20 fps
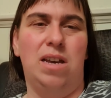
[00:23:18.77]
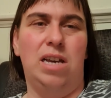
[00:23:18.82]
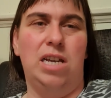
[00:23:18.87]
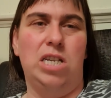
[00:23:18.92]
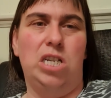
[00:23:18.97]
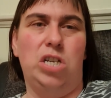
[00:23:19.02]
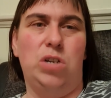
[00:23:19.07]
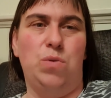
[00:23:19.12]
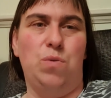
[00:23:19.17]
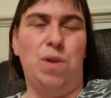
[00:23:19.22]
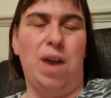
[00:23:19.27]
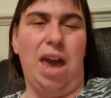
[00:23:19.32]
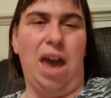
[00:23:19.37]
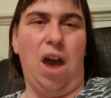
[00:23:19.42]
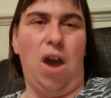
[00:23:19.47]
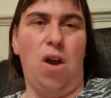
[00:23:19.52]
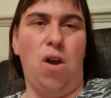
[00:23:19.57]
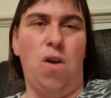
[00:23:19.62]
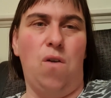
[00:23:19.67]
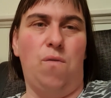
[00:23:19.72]
to get
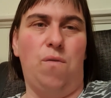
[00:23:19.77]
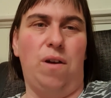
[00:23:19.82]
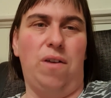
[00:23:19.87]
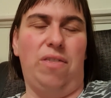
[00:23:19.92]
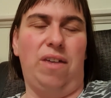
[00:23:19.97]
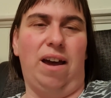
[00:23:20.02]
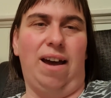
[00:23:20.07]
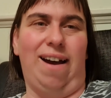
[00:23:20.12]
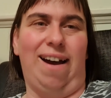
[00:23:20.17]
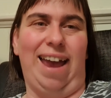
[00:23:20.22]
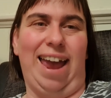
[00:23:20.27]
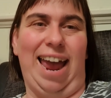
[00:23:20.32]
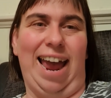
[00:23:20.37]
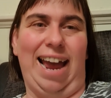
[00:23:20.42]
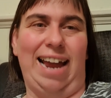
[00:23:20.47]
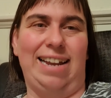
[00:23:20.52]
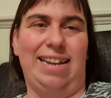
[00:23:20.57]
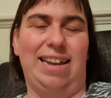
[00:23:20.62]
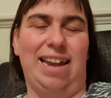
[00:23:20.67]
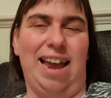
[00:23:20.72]
over that I
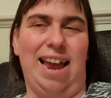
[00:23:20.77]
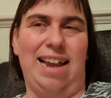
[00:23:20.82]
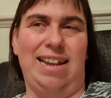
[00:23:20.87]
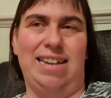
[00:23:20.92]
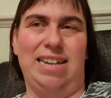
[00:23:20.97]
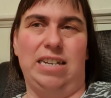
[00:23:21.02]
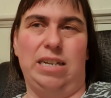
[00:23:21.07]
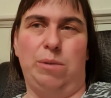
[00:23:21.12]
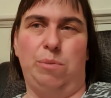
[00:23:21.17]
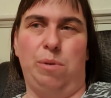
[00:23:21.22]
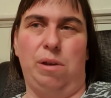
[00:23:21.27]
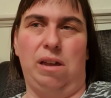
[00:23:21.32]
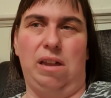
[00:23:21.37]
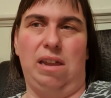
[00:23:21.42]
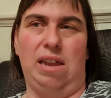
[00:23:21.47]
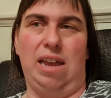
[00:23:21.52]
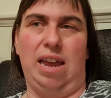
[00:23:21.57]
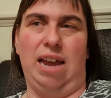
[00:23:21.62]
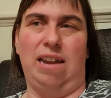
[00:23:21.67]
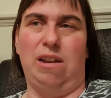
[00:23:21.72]
had a
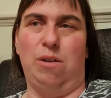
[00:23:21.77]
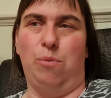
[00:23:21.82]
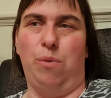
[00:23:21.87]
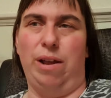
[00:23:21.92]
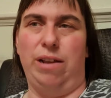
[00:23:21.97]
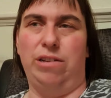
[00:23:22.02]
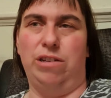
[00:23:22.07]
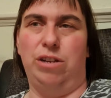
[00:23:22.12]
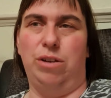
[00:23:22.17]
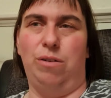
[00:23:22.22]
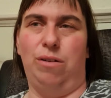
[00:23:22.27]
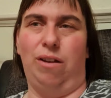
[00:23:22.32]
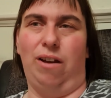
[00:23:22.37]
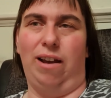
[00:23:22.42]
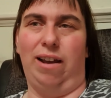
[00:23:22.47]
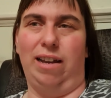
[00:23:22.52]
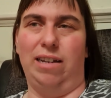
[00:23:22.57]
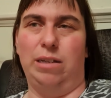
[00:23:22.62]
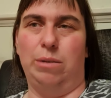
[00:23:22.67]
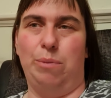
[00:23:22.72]
disability, and I went to
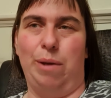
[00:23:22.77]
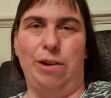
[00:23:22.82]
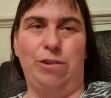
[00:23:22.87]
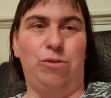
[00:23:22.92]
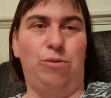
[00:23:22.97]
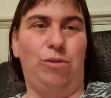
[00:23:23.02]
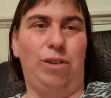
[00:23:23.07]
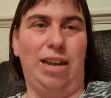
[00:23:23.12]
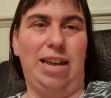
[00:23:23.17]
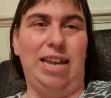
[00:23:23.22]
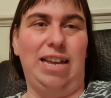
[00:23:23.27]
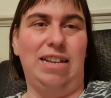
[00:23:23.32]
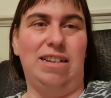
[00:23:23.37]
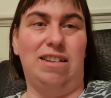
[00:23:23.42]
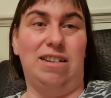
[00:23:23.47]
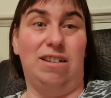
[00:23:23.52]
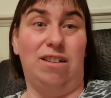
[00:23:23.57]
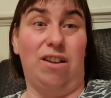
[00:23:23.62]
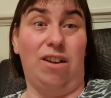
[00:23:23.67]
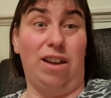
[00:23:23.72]
like a special
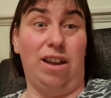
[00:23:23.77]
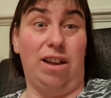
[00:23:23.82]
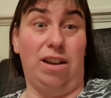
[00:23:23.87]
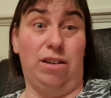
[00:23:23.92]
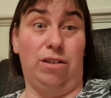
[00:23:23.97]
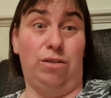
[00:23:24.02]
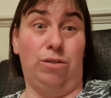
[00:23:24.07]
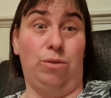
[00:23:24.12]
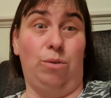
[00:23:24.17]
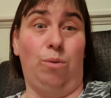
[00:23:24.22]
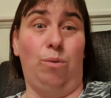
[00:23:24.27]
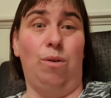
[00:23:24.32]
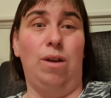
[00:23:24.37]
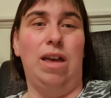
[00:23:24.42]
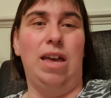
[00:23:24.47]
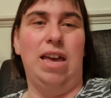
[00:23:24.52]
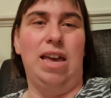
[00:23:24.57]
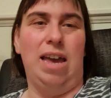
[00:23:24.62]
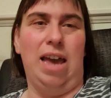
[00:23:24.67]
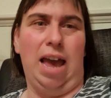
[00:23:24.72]
needs like I saw
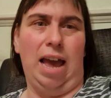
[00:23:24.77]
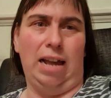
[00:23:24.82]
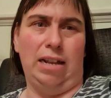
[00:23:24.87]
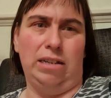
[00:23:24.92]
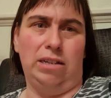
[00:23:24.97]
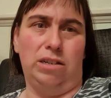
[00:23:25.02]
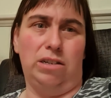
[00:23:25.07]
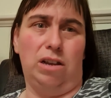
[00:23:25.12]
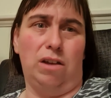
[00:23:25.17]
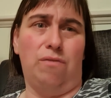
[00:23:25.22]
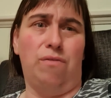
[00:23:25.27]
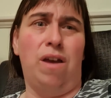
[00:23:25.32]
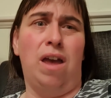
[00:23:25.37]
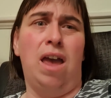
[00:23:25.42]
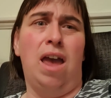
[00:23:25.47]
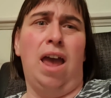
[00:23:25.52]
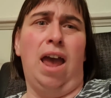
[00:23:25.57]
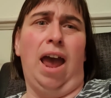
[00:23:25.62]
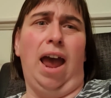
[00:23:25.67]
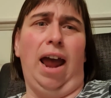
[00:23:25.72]
and stuff,
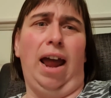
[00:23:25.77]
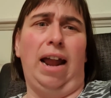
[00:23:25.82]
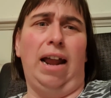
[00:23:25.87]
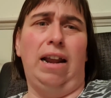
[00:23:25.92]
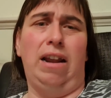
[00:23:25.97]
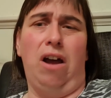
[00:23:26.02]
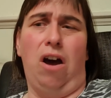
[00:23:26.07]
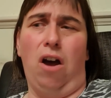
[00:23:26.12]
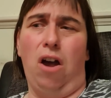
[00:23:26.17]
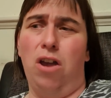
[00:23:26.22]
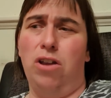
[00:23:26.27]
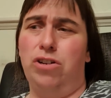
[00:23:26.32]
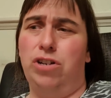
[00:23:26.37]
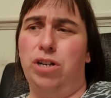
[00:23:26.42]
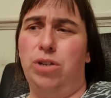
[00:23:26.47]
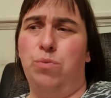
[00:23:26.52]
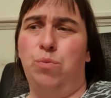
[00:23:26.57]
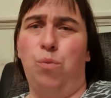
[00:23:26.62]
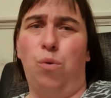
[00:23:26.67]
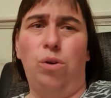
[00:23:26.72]
and I
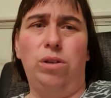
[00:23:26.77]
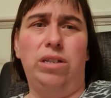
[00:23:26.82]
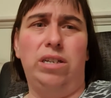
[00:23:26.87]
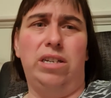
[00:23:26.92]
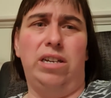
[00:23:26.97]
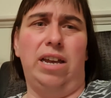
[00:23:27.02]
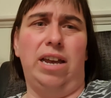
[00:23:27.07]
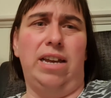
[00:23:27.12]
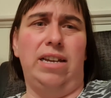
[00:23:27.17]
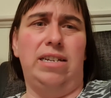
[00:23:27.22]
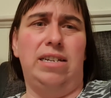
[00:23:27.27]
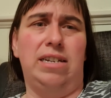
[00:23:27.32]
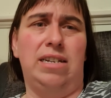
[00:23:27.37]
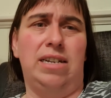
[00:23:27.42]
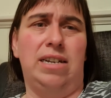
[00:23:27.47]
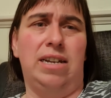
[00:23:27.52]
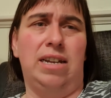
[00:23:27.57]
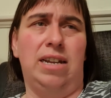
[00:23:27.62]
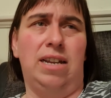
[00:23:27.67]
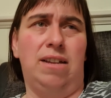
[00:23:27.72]
just wanted,
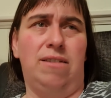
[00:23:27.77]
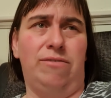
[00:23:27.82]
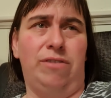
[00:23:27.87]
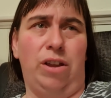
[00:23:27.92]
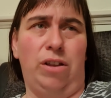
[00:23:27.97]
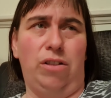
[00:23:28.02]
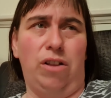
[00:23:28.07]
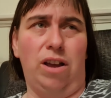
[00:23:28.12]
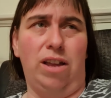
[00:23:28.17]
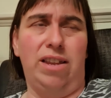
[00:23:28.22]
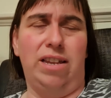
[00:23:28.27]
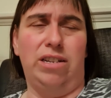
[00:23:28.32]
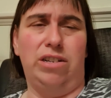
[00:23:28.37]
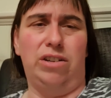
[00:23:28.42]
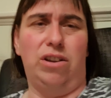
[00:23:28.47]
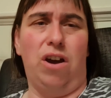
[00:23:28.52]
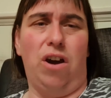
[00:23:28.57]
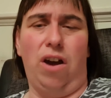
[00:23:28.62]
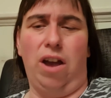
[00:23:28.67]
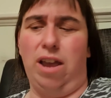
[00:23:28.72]
like this
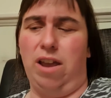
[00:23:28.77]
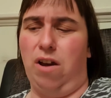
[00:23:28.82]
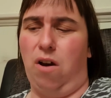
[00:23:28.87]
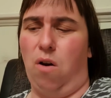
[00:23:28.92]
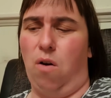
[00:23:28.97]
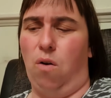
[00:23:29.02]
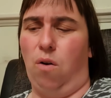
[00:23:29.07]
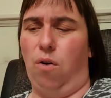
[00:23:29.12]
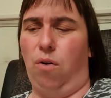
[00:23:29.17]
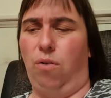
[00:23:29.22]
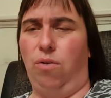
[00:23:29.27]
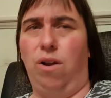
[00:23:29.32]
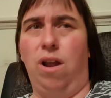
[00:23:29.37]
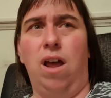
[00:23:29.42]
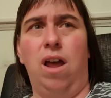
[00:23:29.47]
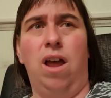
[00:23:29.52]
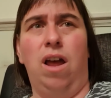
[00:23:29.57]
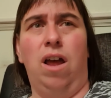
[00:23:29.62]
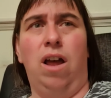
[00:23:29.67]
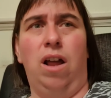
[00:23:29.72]
guy on
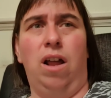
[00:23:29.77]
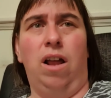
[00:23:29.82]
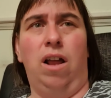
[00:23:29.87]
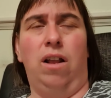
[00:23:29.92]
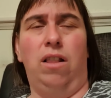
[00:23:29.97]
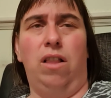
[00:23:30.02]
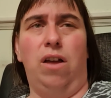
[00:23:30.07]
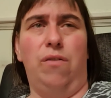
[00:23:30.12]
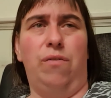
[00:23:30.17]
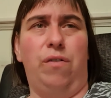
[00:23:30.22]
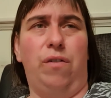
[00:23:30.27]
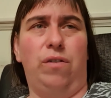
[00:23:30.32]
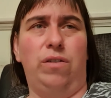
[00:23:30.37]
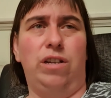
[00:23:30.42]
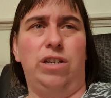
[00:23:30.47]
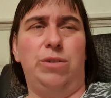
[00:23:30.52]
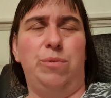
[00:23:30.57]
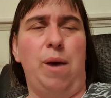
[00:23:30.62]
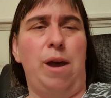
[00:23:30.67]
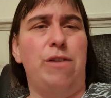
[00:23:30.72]
Love on the
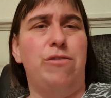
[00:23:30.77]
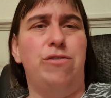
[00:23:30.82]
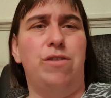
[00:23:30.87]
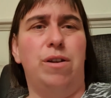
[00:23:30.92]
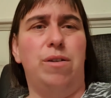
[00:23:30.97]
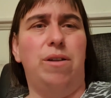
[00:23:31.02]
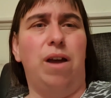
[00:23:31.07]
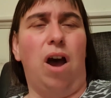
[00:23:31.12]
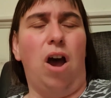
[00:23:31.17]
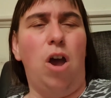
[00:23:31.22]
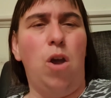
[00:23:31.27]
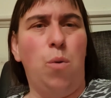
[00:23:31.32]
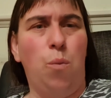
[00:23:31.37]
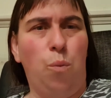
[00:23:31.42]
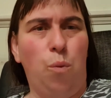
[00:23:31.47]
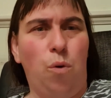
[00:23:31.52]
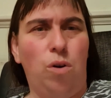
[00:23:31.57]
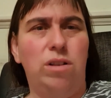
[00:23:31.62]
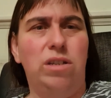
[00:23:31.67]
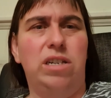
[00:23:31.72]
Spectrum, I
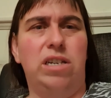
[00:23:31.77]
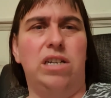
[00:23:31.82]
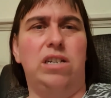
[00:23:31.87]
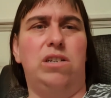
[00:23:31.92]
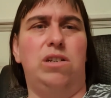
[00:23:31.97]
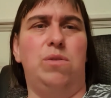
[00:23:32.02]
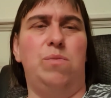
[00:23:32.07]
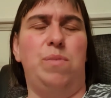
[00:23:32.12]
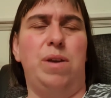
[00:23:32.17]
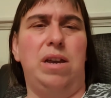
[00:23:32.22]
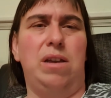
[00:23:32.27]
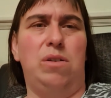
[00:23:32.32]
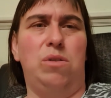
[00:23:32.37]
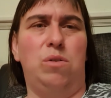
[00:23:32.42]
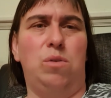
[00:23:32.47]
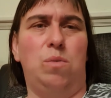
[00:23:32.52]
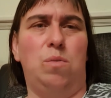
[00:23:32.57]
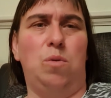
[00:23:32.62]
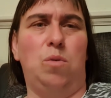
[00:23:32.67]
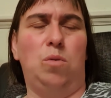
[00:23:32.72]
wanted to be
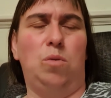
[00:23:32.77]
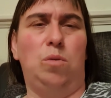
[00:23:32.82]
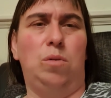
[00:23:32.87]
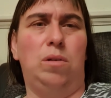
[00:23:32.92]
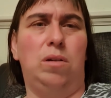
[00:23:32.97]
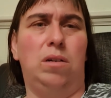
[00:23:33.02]
normal.